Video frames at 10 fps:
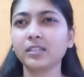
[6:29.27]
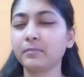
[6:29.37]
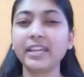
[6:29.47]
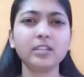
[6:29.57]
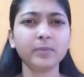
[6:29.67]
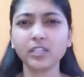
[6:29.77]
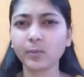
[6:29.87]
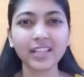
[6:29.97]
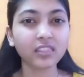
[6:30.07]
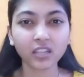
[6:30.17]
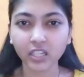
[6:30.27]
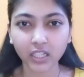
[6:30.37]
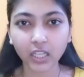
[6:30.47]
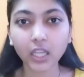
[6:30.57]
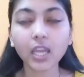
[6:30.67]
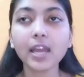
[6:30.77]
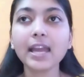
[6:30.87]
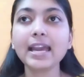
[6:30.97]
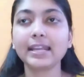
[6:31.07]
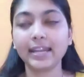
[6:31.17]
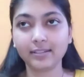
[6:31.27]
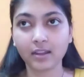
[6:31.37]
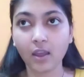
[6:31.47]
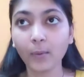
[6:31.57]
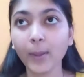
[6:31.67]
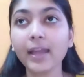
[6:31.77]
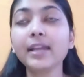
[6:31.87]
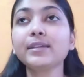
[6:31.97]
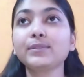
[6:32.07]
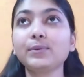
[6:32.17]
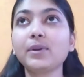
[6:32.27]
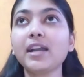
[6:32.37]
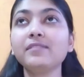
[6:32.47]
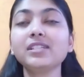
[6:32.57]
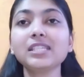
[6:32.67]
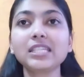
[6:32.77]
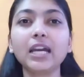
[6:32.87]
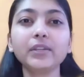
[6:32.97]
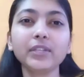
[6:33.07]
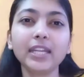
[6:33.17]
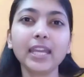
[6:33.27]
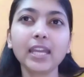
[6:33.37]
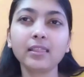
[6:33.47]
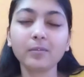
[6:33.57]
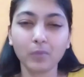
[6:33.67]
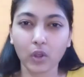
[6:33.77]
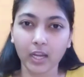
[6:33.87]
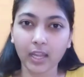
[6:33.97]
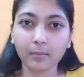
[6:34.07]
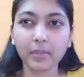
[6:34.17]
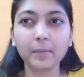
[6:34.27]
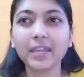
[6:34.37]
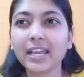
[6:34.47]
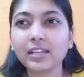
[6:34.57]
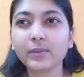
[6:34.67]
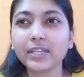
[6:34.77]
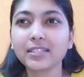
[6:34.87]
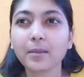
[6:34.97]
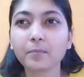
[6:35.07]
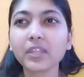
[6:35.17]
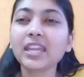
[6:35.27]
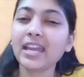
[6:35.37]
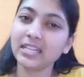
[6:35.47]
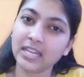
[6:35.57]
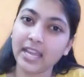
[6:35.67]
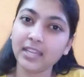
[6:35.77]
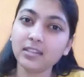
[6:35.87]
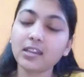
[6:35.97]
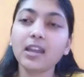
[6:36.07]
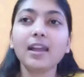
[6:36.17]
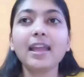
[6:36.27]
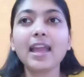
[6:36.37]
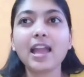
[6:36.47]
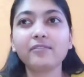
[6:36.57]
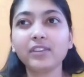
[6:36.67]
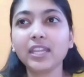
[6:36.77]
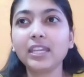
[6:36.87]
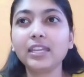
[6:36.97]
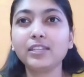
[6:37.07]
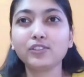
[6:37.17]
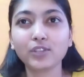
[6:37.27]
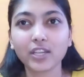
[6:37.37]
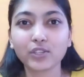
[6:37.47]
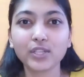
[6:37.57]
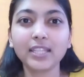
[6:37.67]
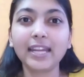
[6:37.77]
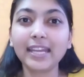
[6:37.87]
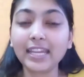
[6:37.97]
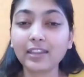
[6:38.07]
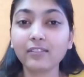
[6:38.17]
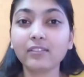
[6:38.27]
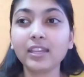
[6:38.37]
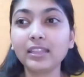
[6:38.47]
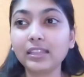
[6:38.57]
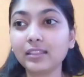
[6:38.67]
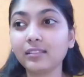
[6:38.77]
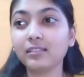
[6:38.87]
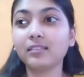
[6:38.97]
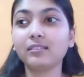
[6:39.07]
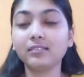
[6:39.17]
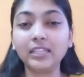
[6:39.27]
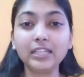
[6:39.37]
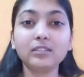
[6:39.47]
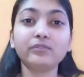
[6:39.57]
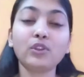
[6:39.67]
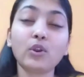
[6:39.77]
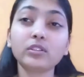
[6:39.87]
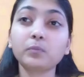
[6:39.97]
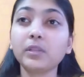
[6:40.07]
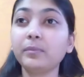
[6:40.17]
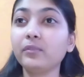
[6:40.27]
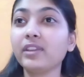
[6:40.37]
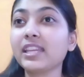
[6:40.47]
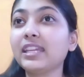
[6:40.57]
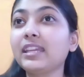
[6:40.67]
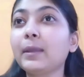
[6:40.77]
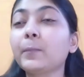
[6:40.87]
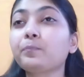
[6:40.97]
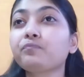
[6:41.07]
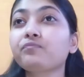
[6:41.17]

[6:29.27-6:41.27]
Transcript: might be 12:30 right now. So I will start reading in the morning. Maybe I'll read something at night. Every introduction that I give in these vlogs will be very